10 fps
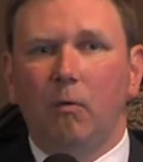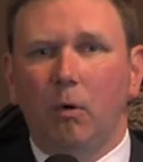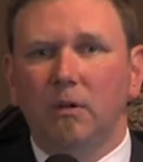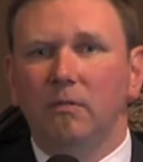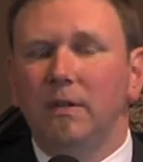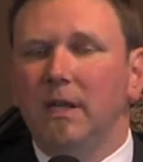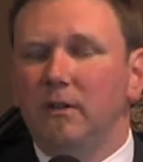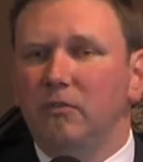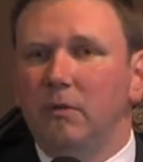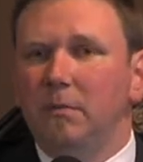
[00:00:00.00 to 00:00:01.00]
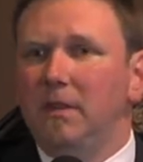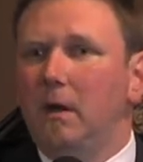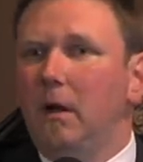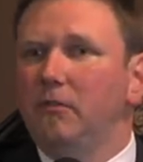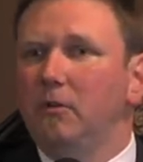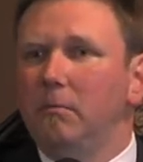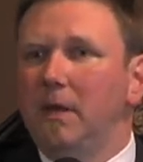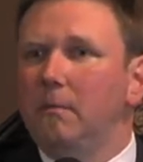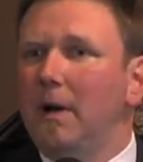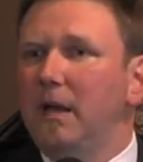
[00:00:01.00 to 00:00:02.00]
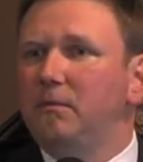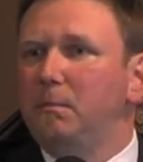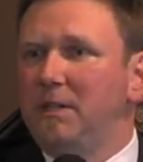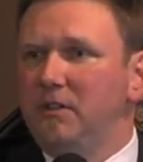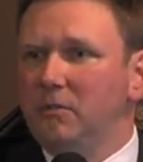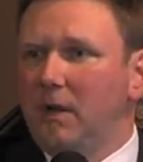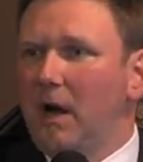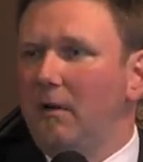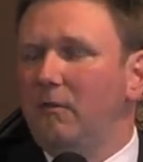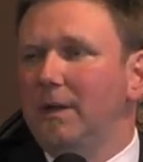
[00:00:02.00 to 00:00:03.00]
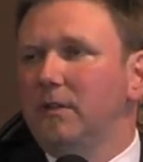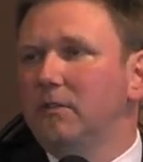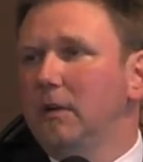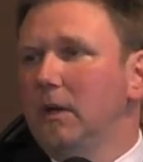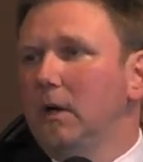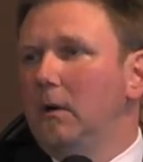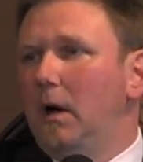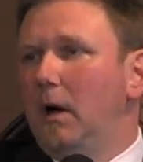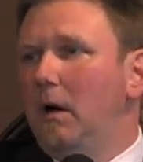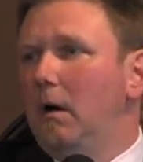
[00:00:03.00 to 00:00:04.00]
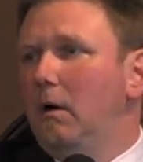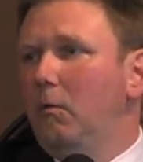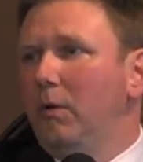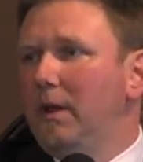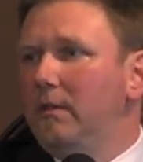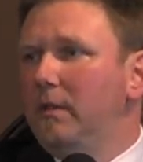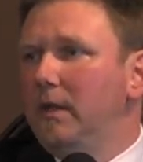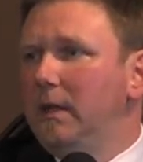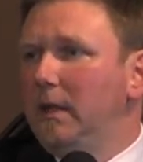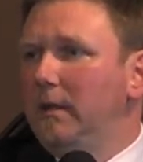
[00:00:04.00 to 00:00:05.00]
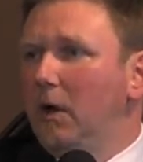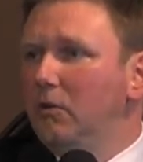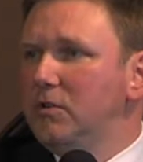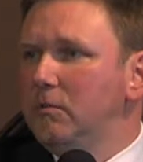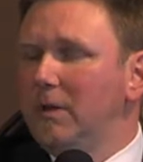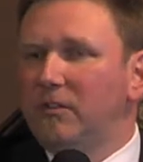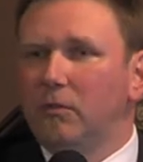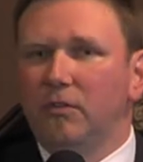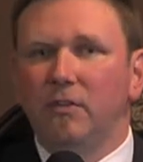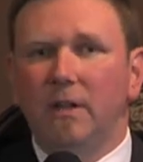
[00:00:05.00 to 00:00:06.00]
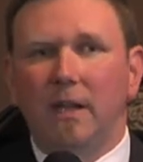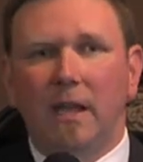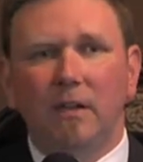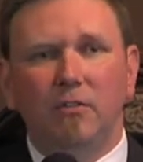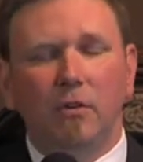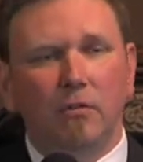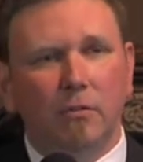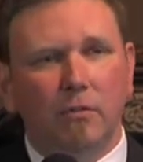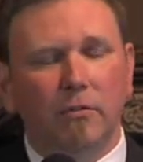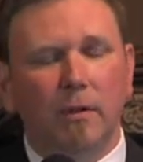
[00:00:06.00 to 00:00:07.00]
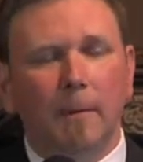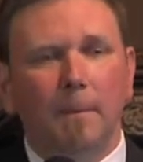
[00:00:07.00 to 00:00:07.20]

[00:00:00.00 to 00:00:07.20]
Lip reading: worked for the industry, but that also minimized potential conflicts with the ocean resources and its users.